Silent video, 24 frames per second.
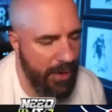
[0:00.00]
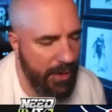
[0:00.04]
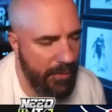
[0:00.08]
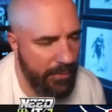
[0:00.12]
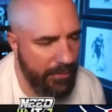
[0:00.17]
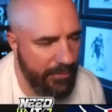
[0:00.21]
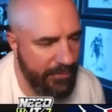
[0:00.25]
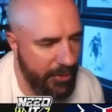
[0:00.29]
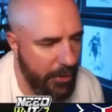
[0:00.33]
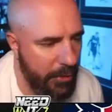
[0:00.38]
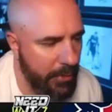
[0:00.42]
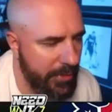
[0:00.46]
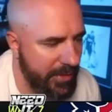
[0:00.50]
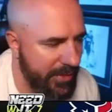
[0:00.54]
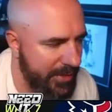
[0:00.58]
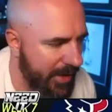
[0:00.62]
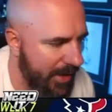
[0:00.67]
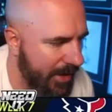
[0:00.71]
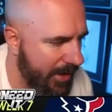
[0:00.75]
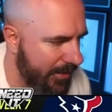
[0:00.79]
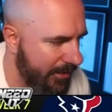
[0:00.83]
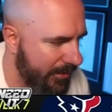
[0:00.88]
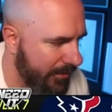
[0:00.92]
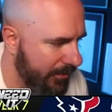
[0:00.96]
was Owen
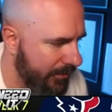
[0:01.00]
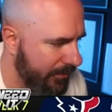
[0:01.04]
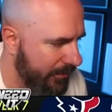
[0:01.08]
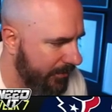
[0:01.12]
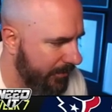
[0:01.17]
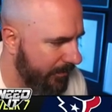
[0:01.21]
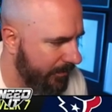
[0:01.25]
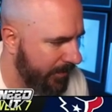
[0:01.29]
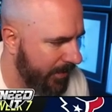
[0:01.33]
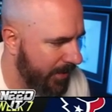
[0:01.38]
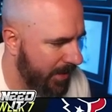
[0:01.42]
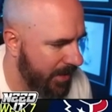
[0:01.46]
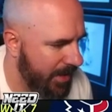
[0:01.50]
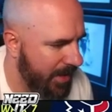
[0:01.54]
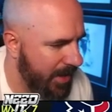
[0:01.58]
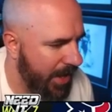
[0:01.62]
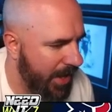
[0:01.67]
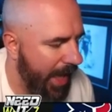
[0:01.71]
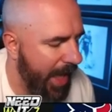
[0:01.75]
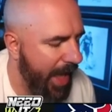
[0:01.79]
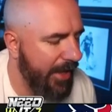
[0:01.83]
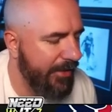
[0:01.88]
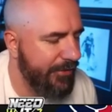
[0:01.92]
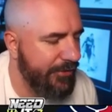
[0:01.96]
Daniels.
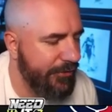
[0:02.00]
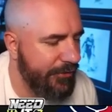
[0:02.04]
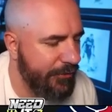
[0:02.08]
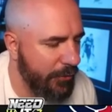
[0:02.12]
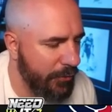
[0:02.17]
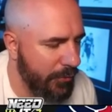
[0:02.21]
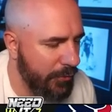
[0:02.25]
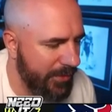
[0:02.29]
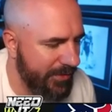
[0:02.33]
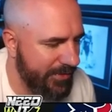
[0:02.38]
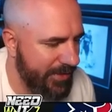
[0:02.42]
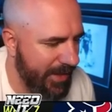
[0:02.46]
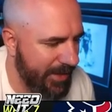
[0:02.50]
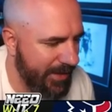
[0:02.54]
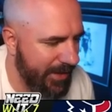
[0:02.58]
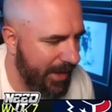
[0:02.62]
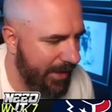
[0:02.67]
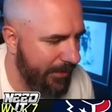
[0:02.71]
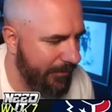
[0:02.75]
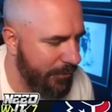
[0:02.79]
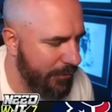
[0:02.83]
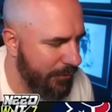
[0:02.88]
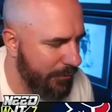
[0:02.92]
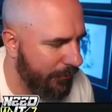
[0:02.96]
As soon as they
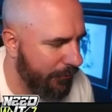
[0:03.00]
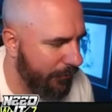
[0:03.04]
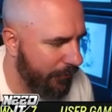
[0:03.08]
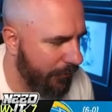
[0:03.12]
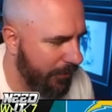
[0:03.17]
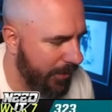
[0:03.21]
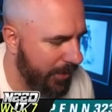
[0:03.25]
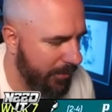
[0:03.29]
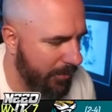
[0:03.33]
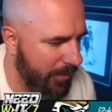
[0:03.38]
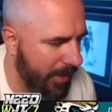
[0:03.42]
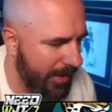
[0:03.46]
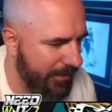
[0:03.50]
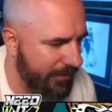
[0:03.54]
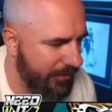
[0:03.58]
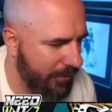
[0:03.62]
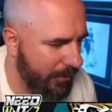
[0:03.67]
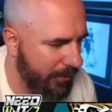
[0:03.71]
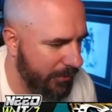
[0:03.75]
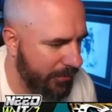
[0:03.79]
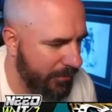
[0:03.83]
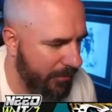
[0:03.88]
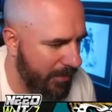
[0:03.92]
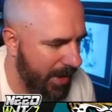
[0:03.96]
gave you free red
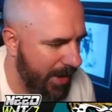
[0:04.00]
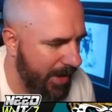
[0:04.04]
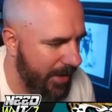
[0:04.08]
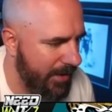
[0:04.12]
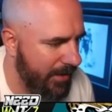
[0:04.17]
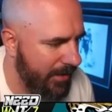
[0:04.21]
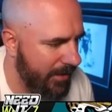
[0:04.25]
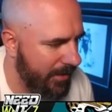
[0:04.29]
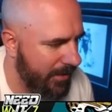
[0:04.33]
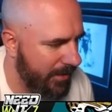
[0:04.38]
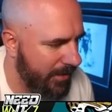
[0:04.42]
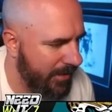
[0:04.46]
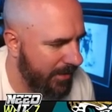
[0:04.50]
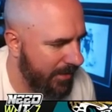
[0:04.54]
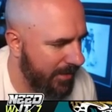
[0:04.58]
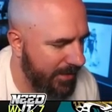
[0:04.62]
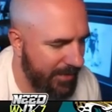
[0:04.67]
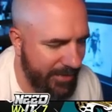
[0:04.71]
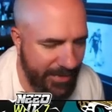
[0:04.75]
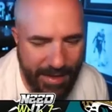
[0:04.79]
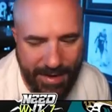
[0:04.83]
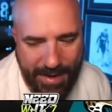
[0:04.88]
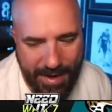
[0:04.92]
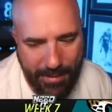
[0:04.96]
zone threat,
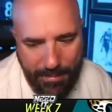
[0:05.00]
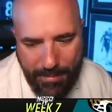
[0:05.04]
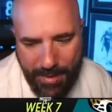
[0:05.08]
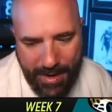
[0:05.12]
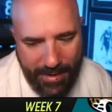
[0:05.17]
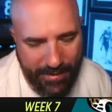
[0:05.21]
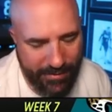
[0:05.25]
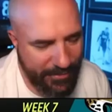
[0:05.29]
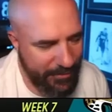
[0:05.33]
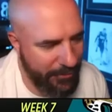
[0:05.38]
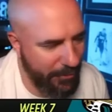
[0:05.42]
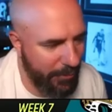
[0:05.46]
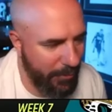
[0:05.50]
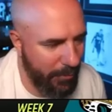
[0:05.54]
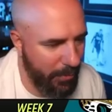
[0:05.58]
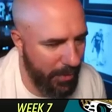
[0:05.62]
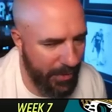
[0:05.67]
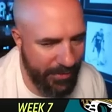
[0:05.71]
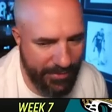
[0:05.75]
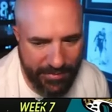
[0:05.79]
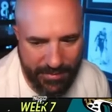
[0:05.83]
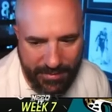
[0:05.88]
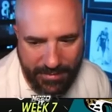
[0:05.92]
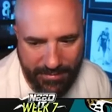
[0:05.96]
then they made it so it
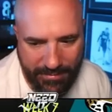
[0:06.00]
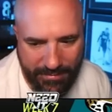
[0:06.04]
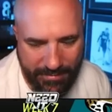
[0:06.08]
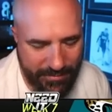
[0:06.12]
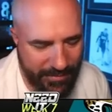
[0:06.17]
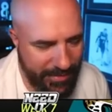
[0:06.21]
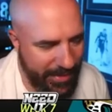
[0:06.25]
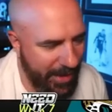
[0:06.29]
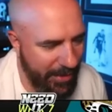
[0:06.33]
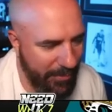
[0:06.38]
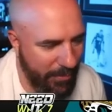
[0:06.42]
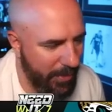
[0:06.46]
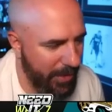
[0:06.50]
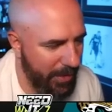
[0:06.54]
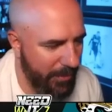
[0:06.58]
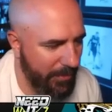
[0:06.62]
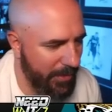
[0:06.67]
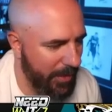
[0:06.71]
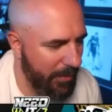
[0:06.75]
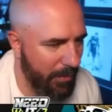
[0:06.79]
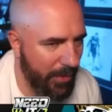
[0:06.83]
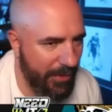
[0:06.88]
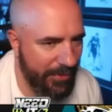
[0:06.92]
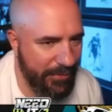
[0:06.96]
wasn't they
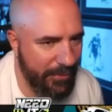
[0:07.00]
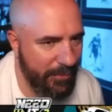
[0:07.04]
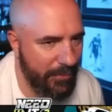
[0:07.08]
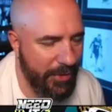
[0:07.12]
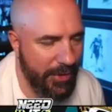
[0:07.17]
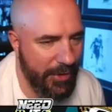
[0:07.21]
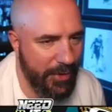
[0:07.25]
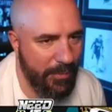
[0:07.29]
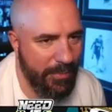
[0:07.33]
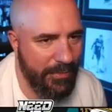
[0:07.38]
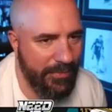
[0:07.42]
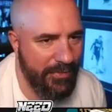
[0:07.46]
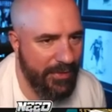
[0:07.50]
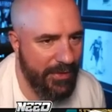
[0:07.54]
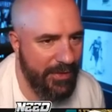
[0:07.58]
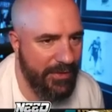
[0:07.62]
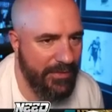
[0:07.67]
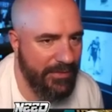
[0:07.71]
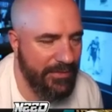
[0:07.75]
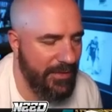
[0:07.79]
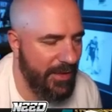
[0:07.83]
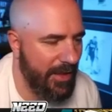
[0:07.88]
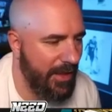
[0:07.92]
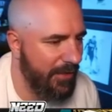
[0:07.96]
it wasn't 100%.
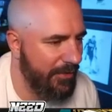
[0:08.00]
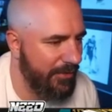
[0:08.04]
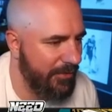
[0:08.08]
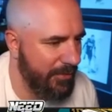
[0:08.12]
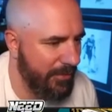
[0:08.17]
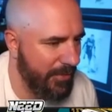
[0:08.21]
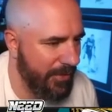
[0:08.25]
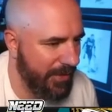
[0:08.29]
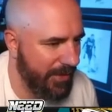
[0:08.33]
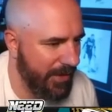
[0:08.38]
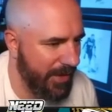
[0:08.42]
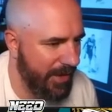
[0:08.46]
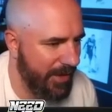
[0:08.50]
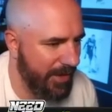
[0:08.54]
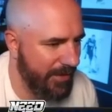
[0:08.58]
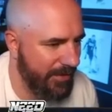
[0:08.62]
I swear to God.